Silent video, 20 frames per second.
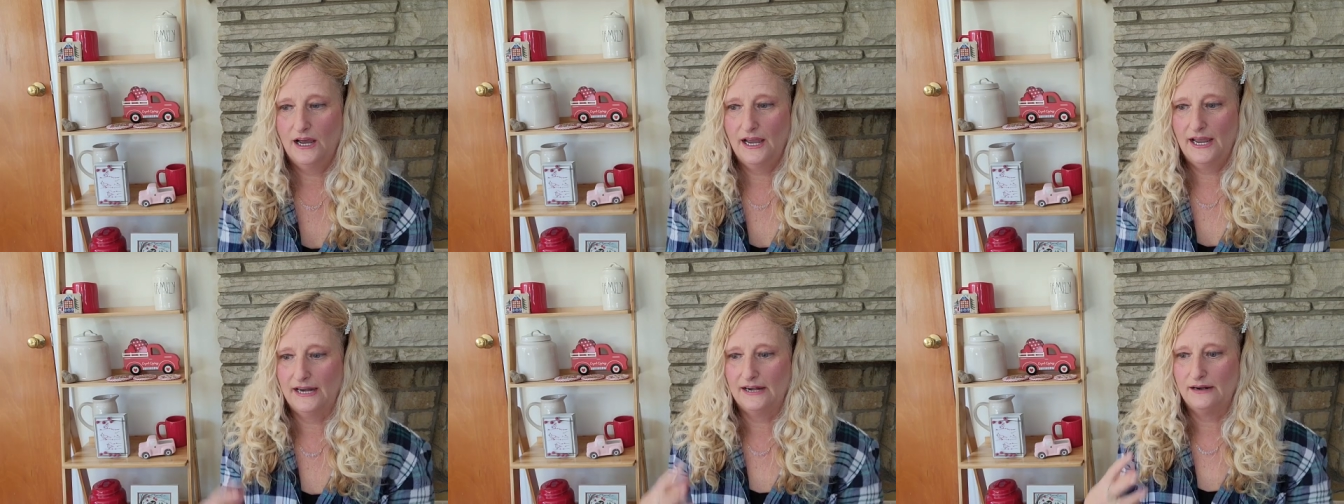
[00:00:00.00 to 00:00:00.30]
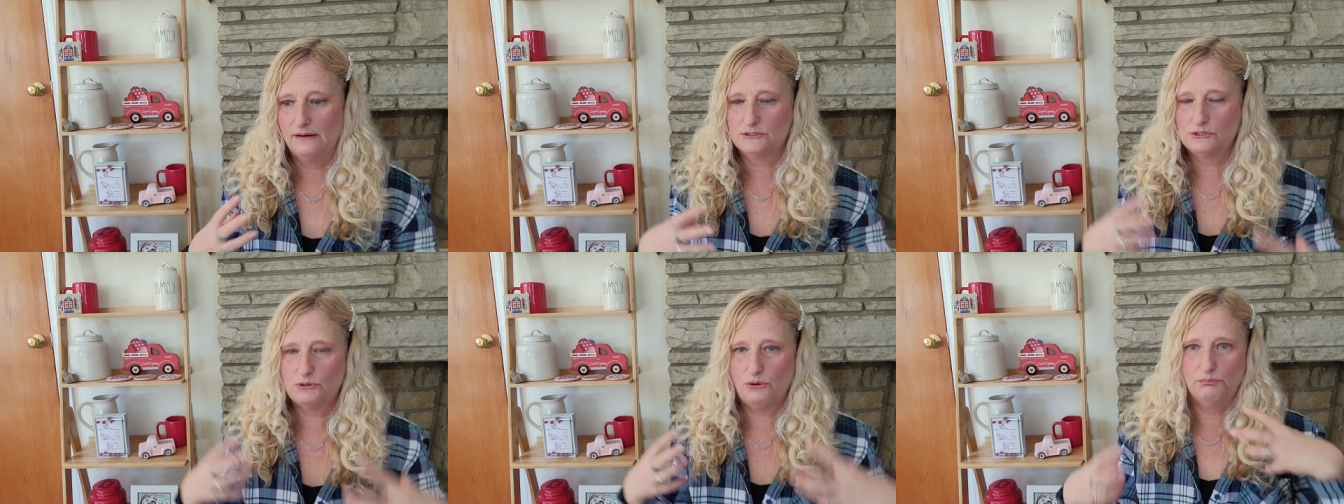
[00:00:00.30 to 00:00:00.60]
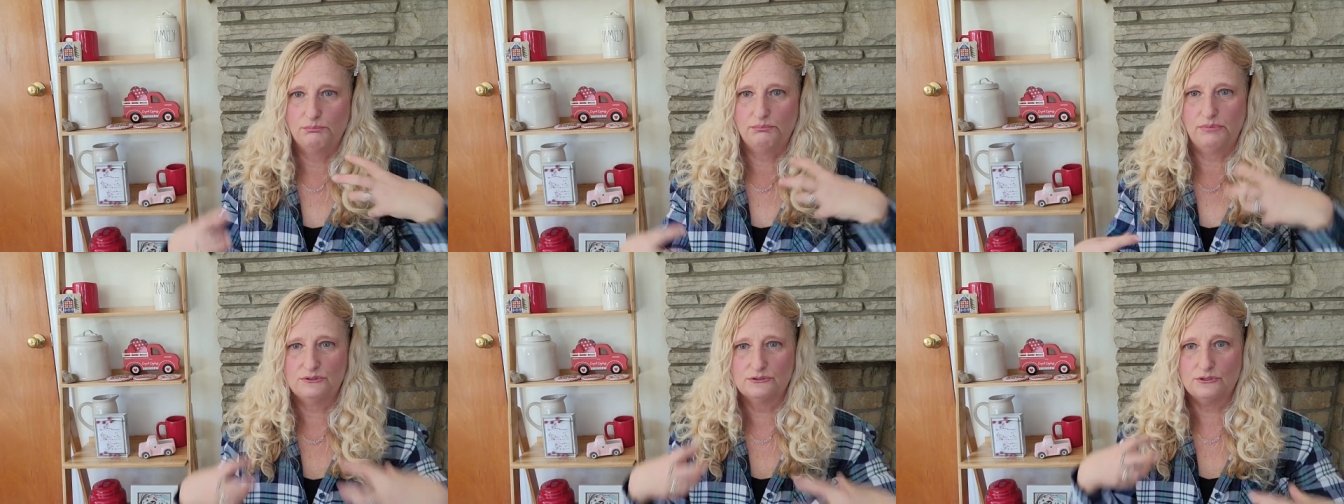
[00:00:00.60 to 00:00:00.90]
I was
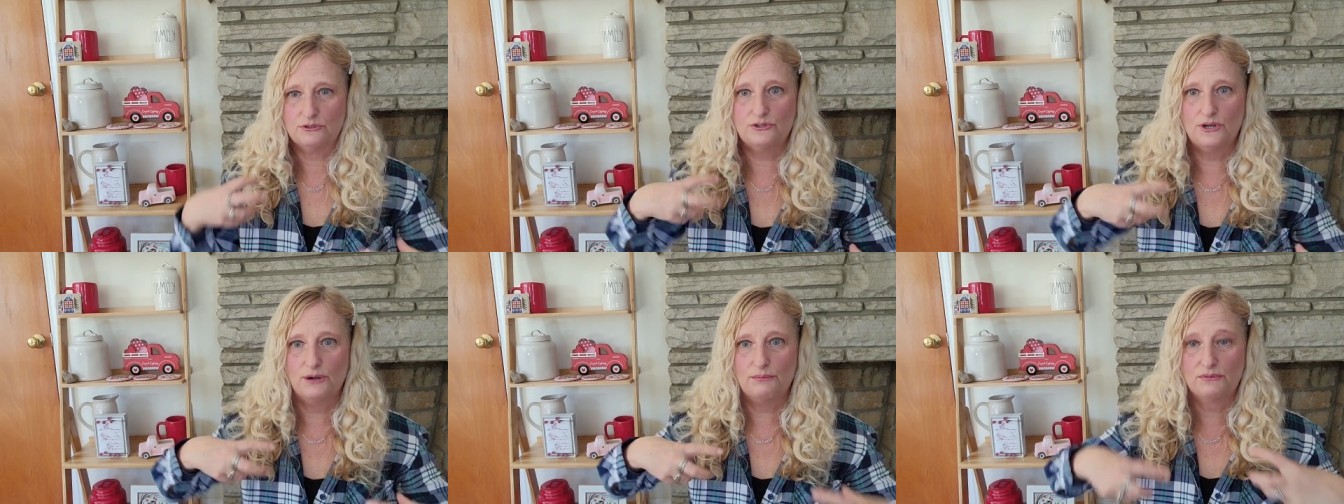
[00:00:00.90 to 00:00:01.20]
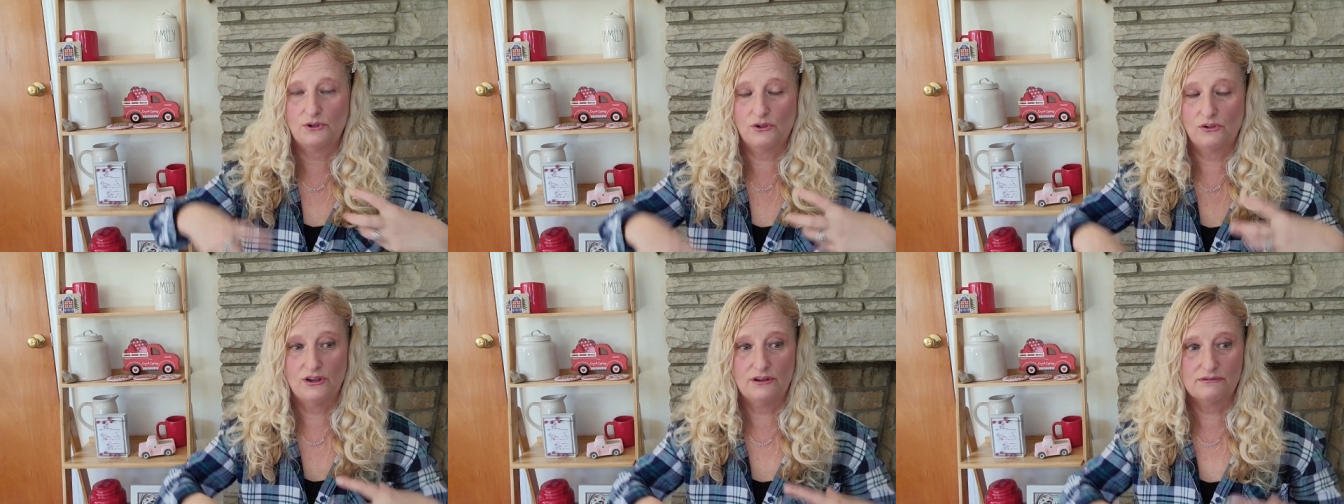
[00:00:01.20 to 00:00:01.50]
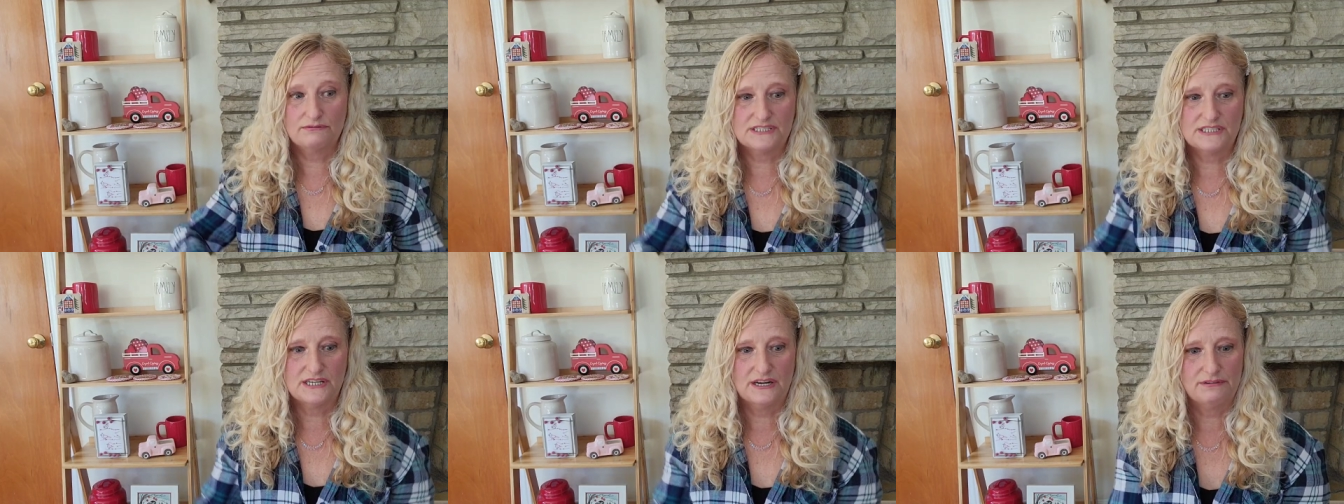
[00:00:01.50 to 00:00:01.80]
all bundled up,
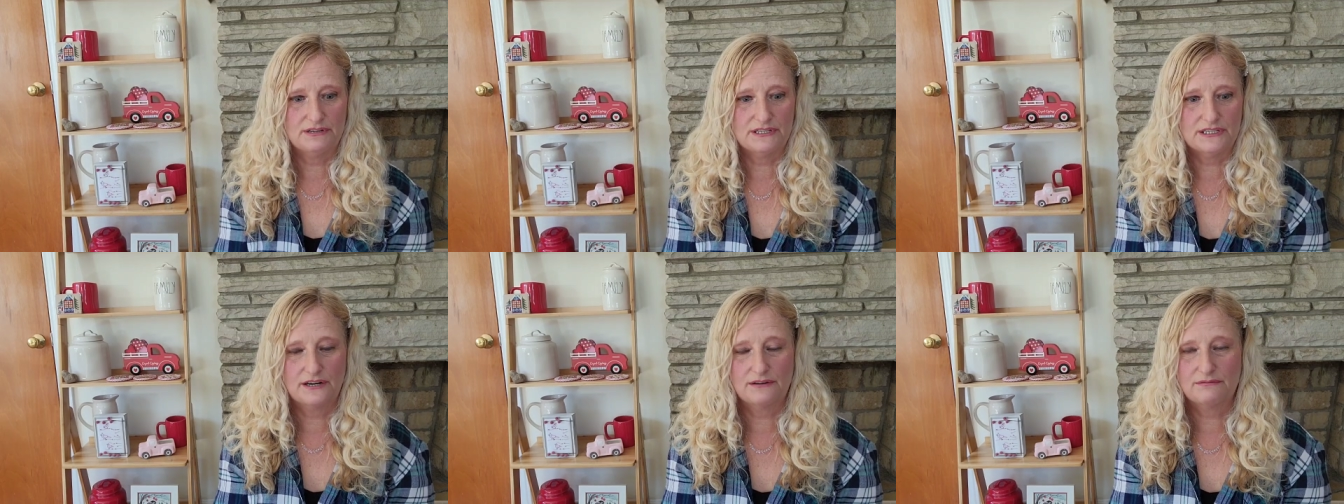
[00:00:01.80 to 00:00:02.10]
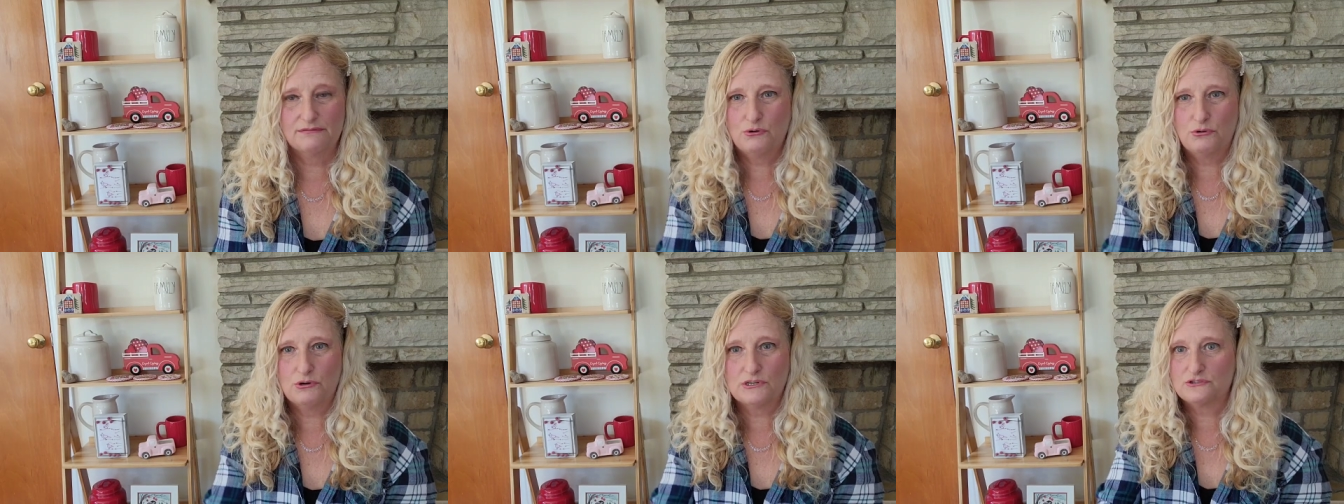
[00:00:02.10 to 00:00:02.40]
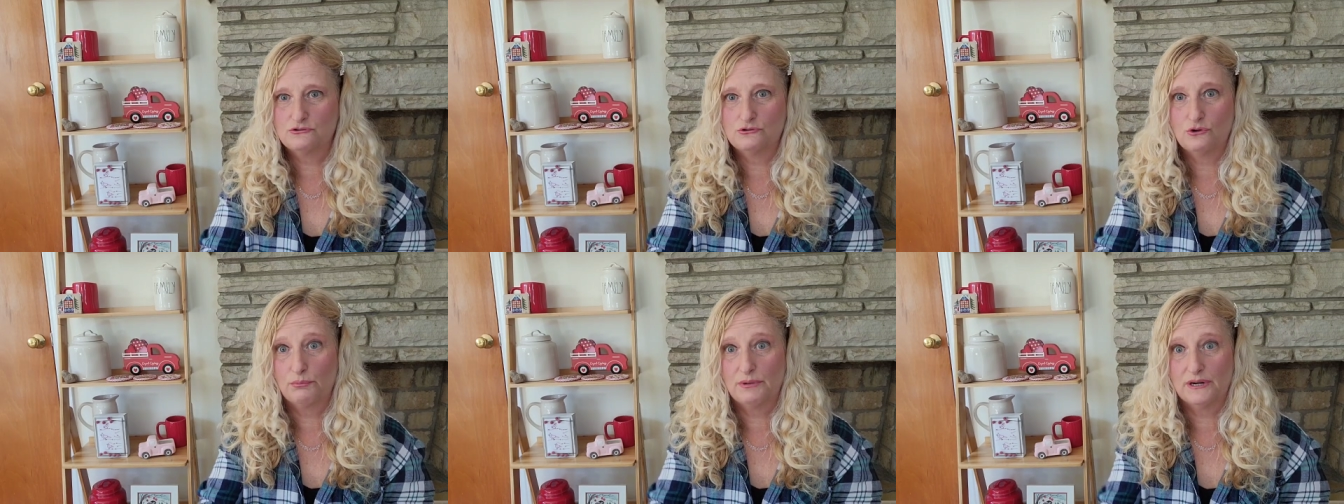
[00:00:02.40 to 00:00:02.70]
gloves and everything. Of
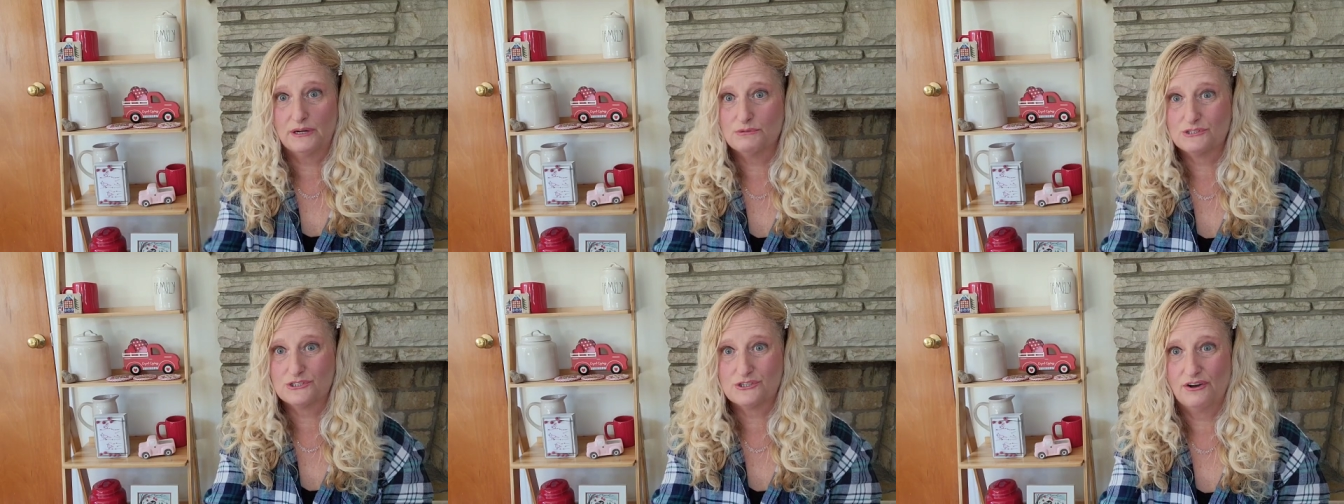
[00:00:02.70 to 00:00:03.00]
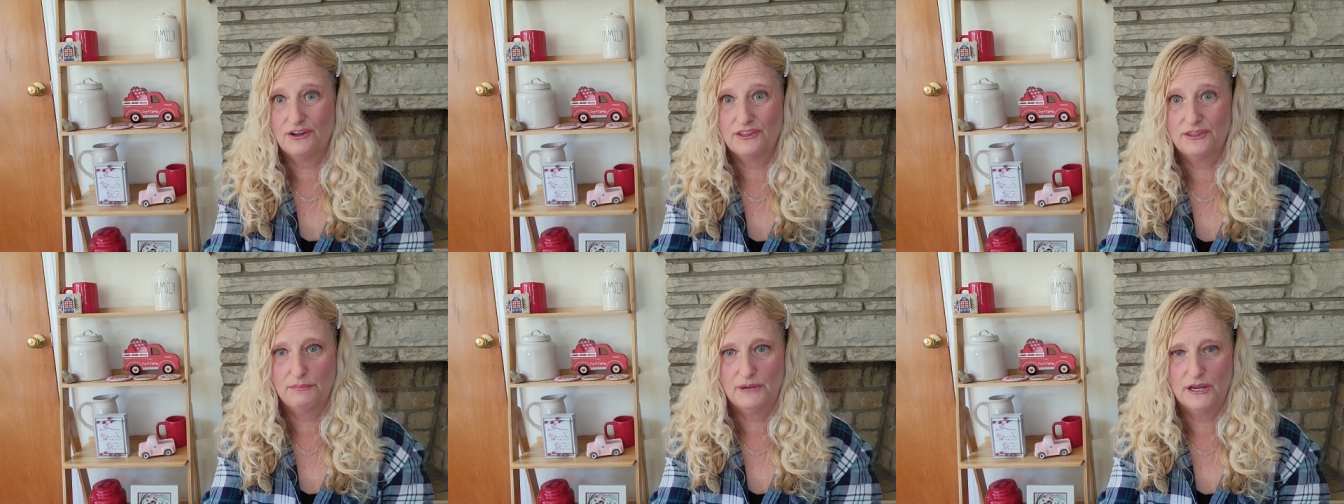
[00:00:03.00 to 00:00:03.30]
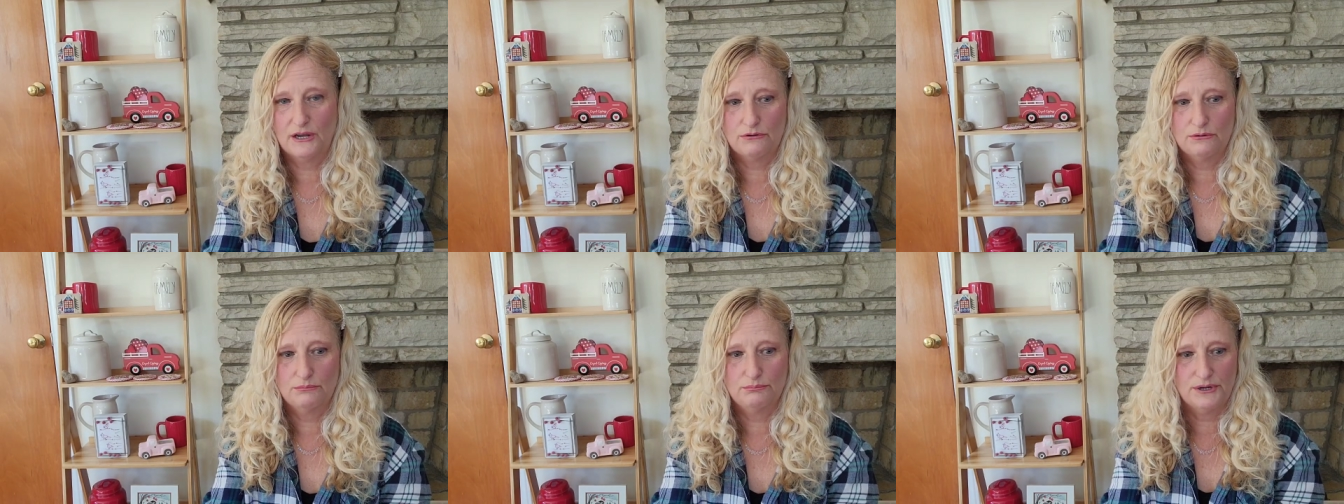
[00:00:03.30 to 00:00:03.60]
course, nobody was on the
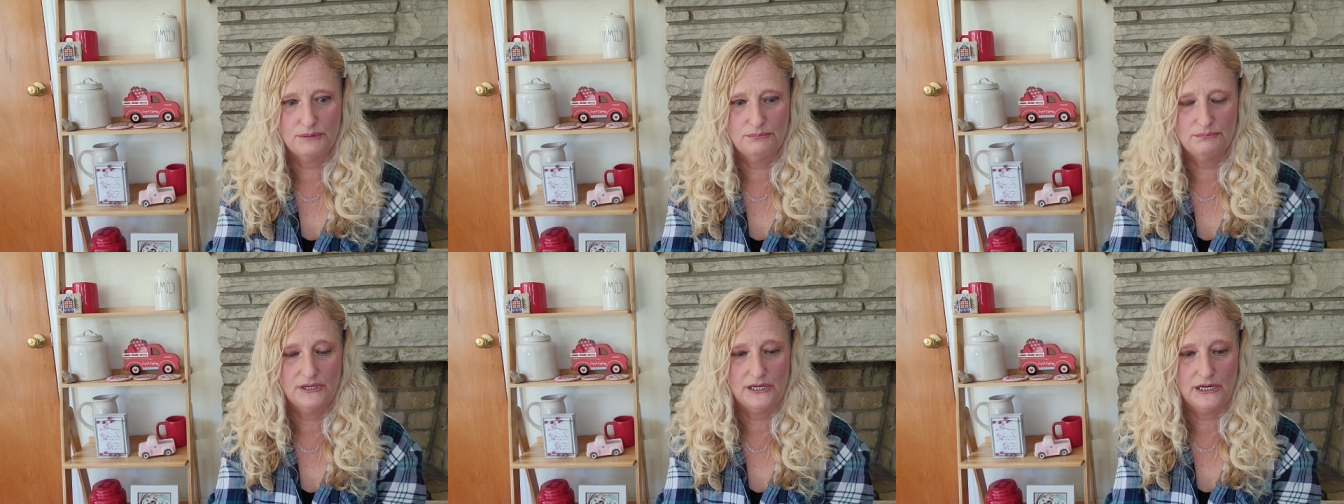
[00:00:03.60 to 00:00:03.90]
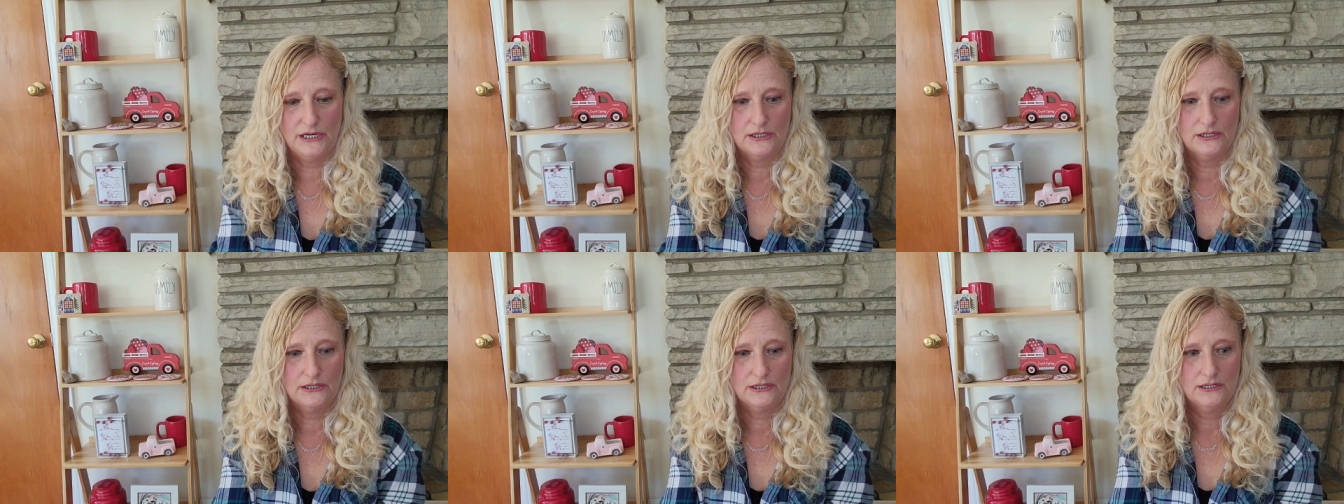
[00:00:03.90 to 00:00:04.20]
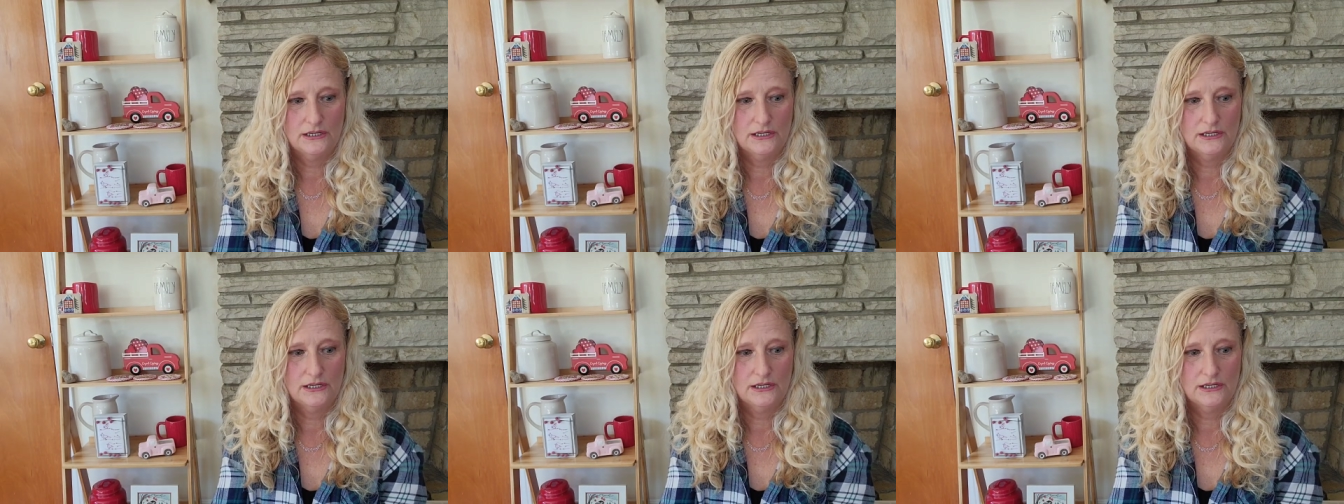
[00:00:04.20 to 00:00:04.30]
mountain but me.